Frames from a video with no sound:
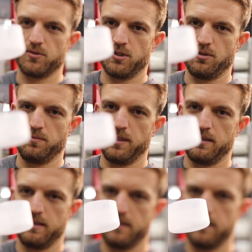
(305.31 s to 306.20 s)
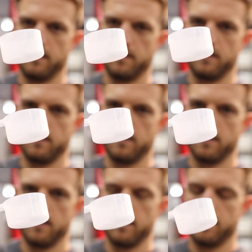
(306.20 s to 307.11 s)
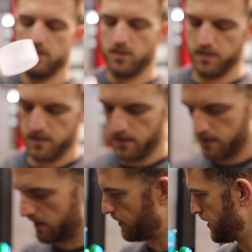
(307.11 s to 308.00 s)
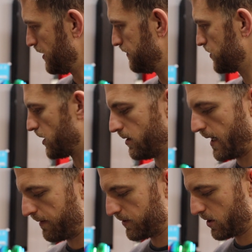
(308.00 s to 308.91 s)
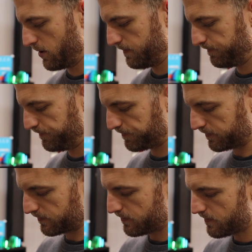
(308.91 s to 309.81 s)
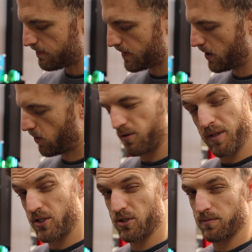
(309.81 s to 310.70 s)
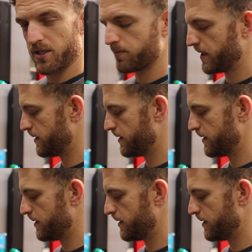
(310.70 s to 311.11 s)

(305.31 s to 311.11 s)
scoop. So you can see that it's a lot bigger. So I go half a scoop, always make sure the measurement